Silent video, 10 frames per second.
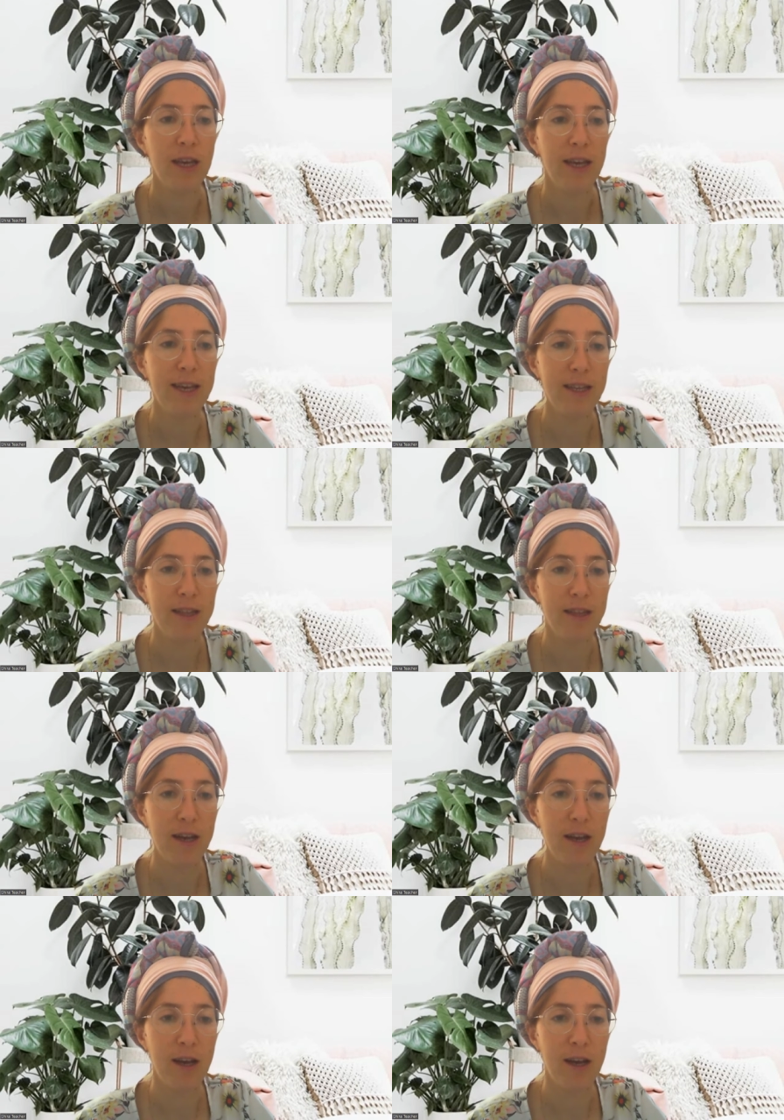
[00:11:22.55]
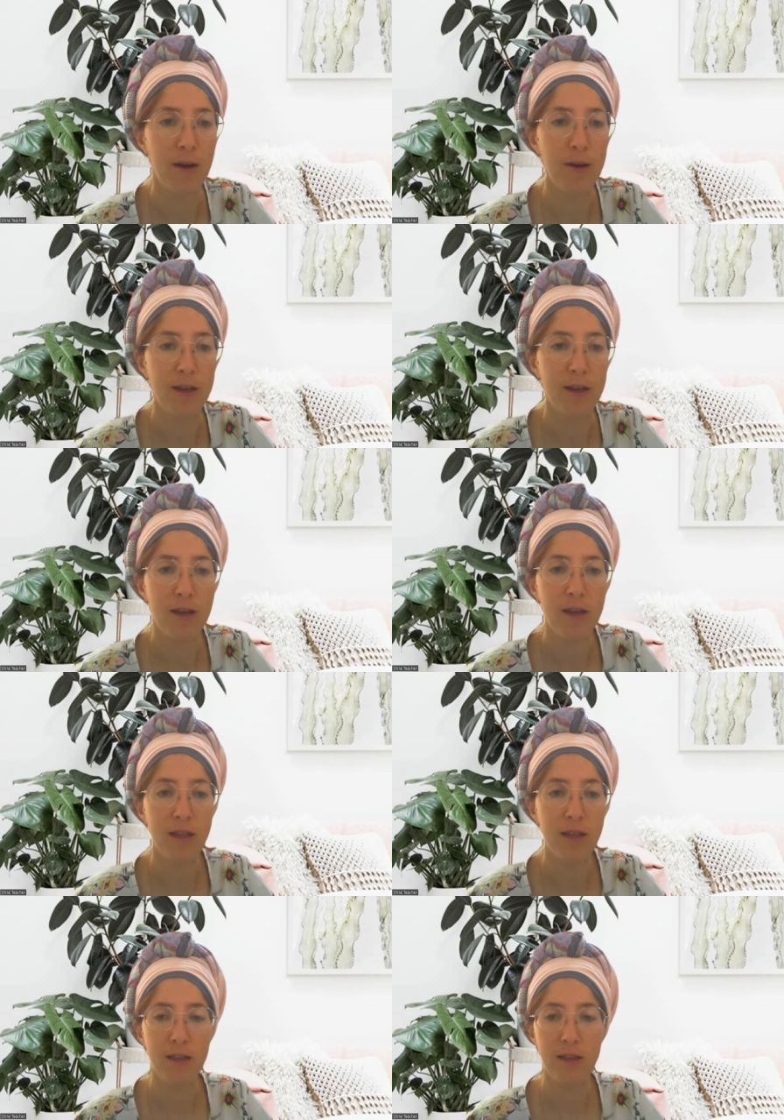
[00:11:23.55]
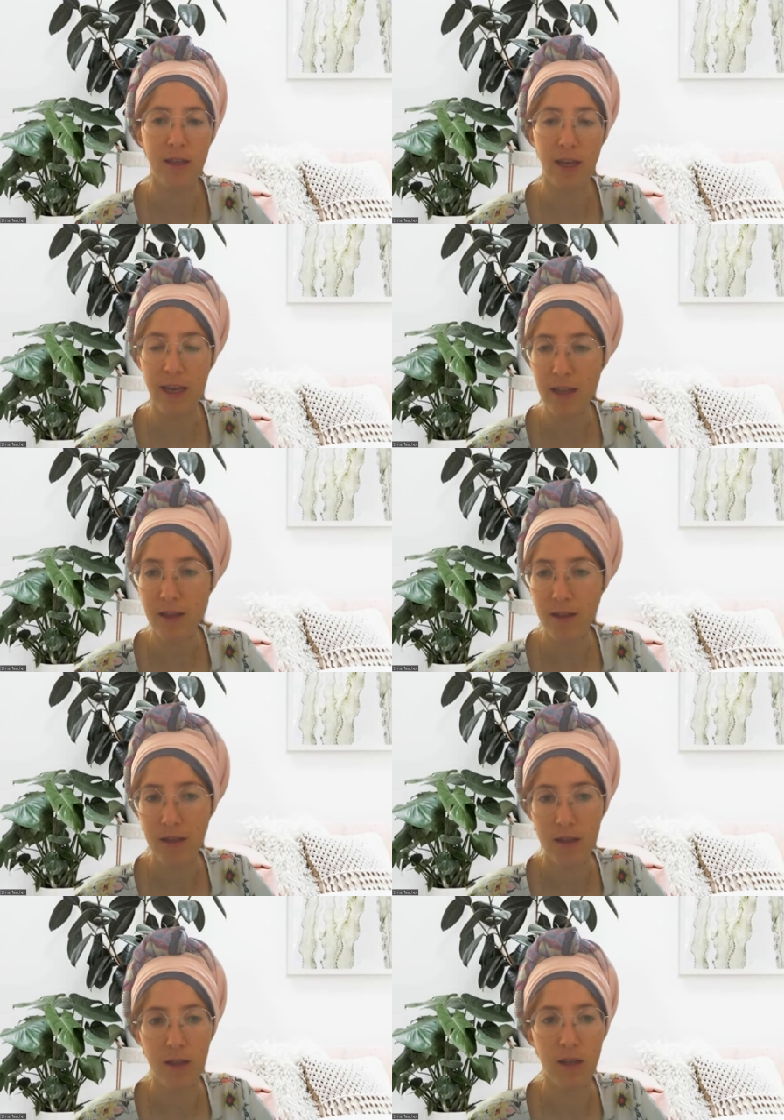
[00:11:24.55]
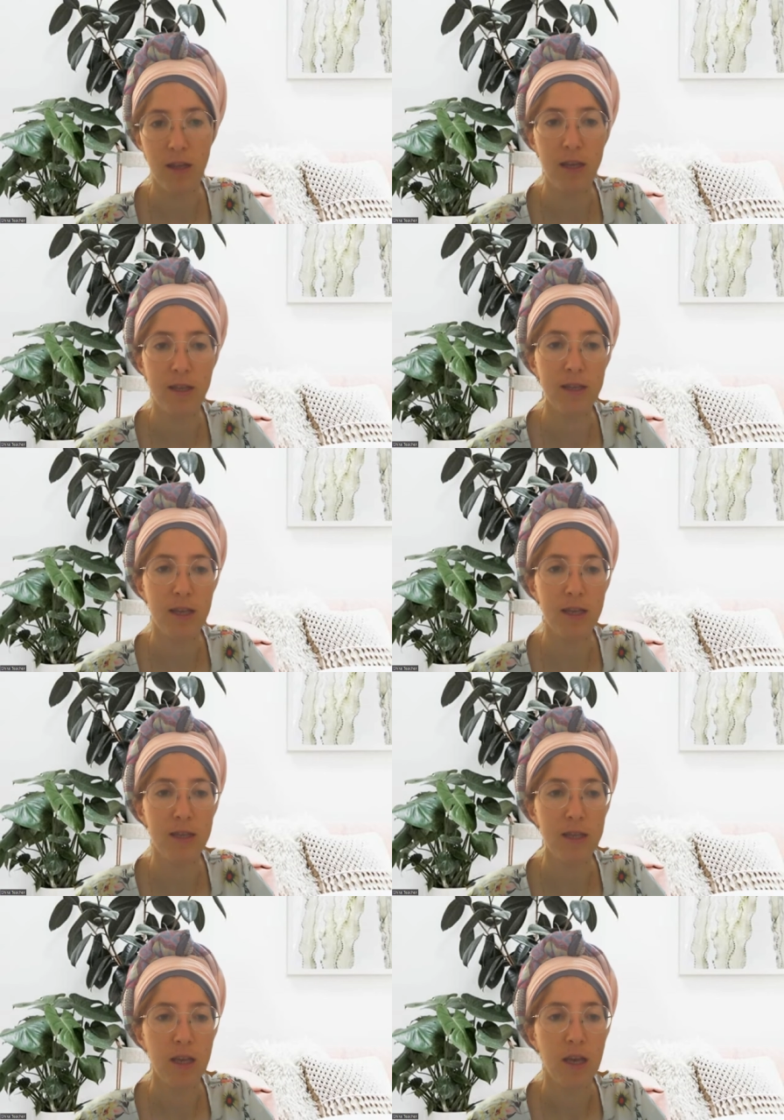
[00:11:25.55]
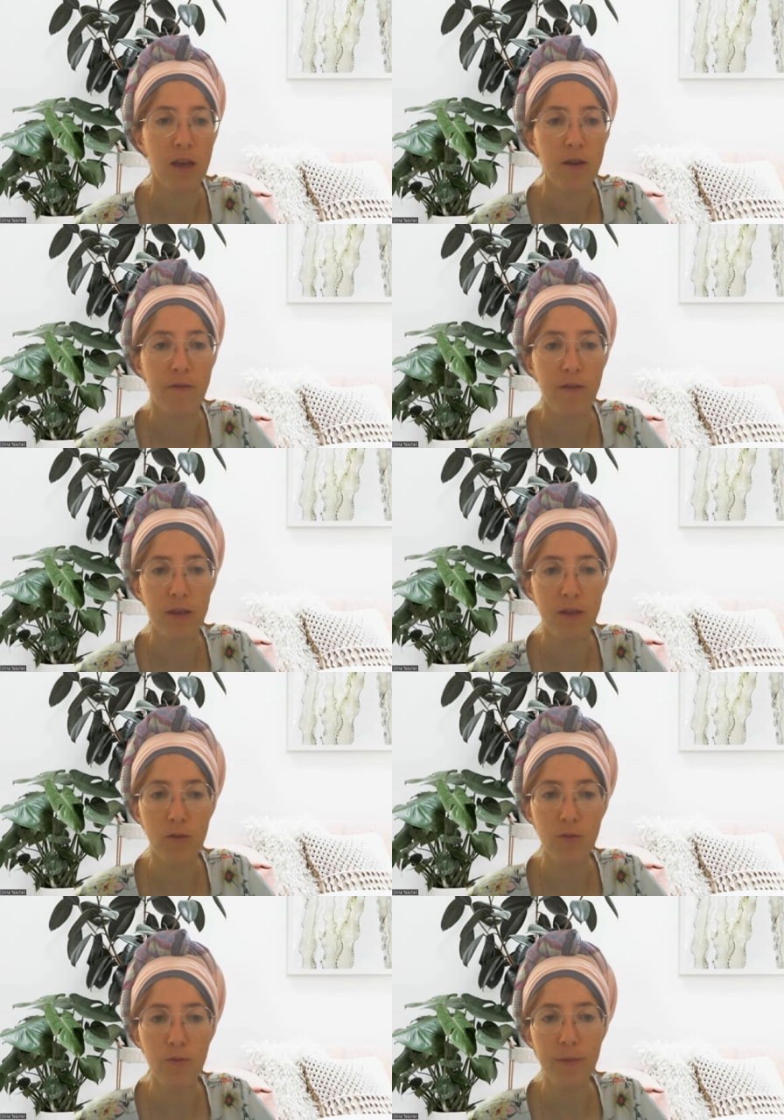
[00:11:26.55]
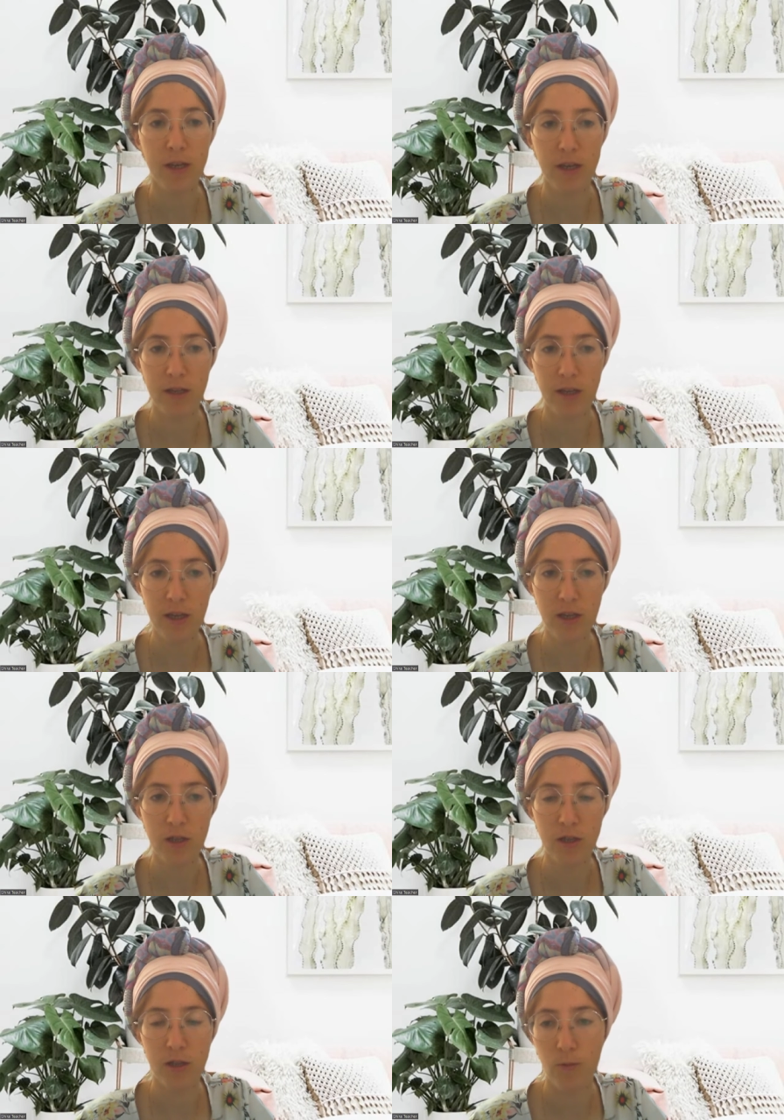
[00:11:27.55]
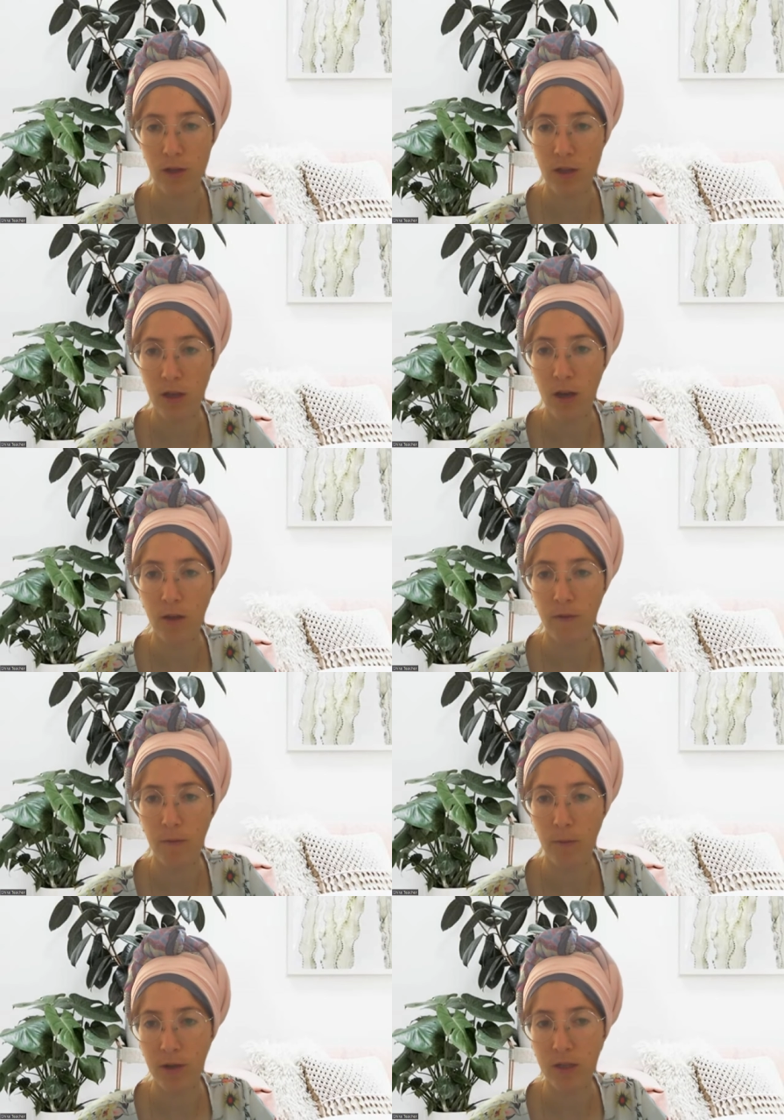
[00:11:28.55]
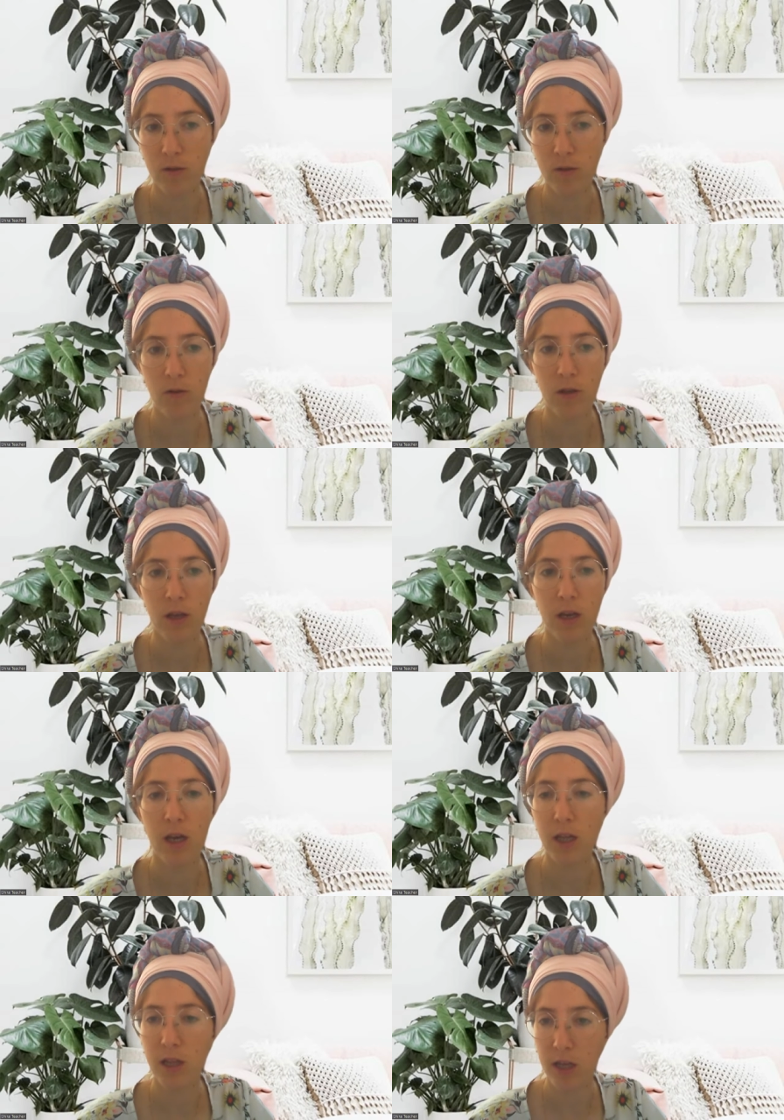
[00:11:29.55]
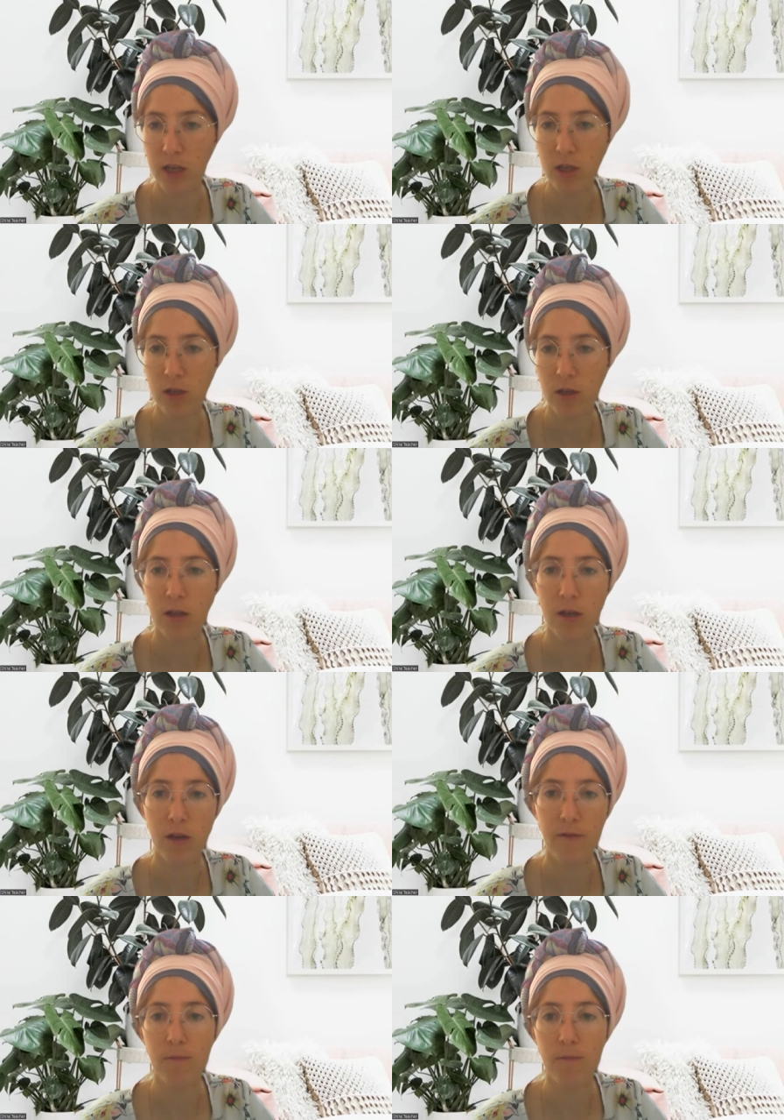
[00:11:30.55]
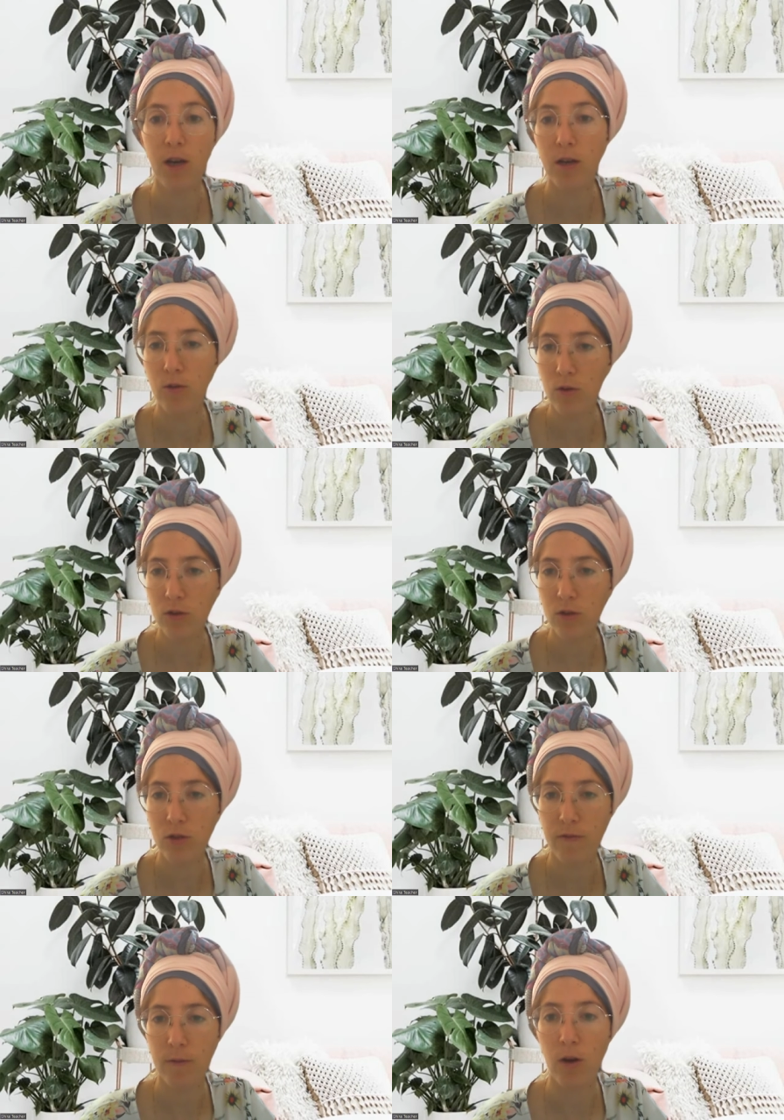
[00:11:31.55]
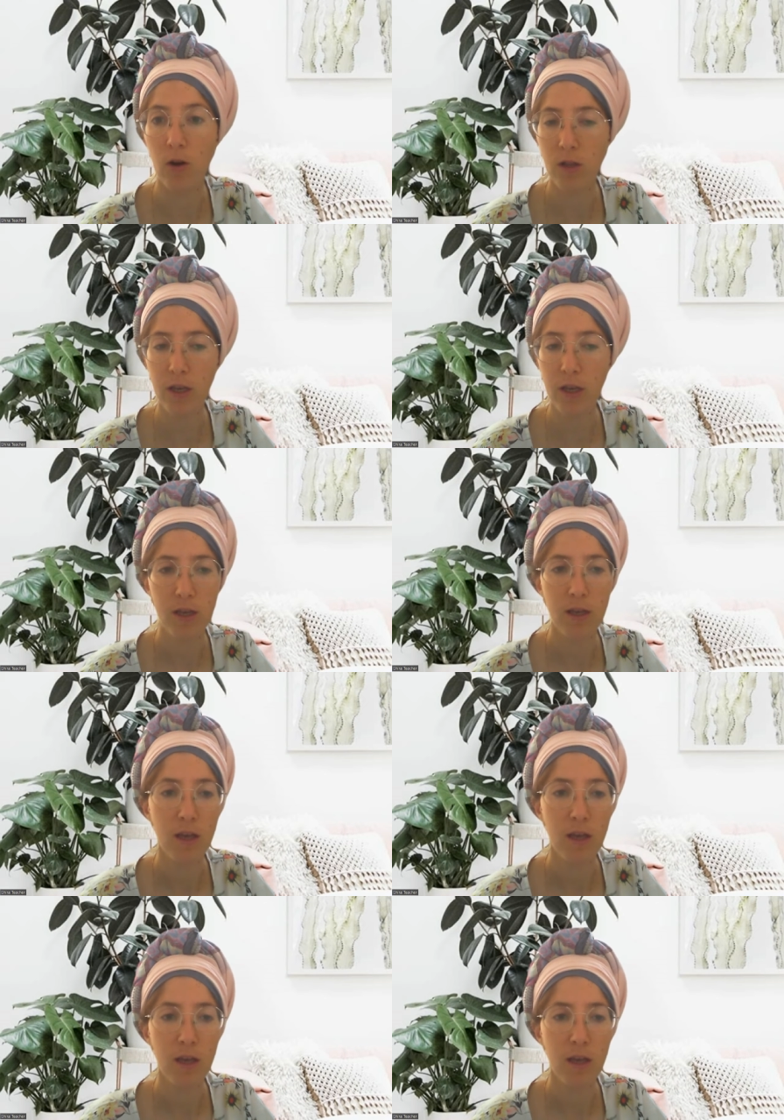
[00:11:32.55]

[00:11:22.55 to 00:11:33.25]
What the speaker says: And in the end, it says, Vaisu Kadesh. They went out from a place called Kadesh, like from Kadosh, from holy.